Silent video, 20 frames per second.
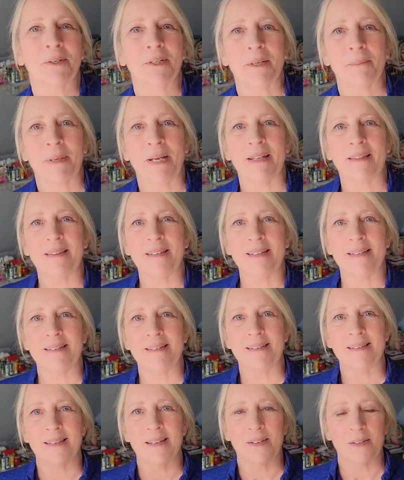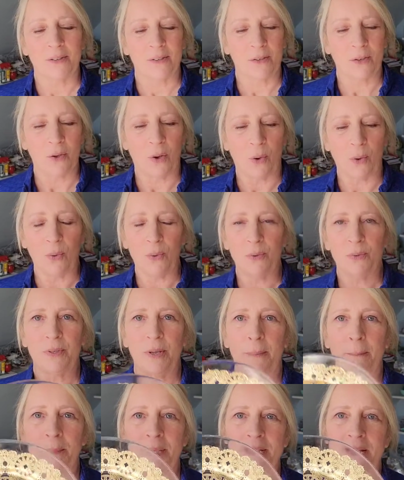we're gonna make these gold
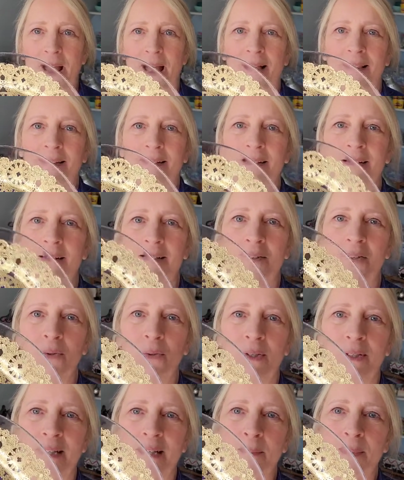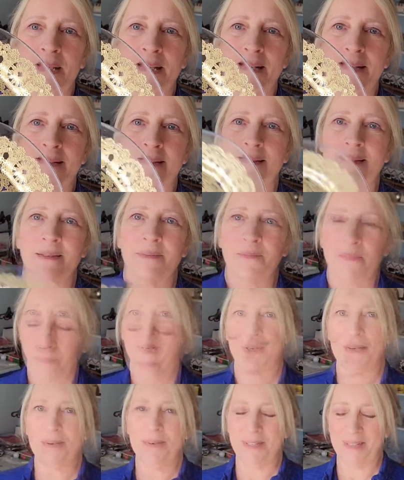metallic doily plates. They're
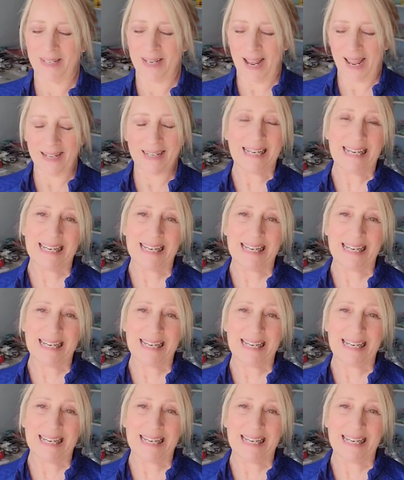cute and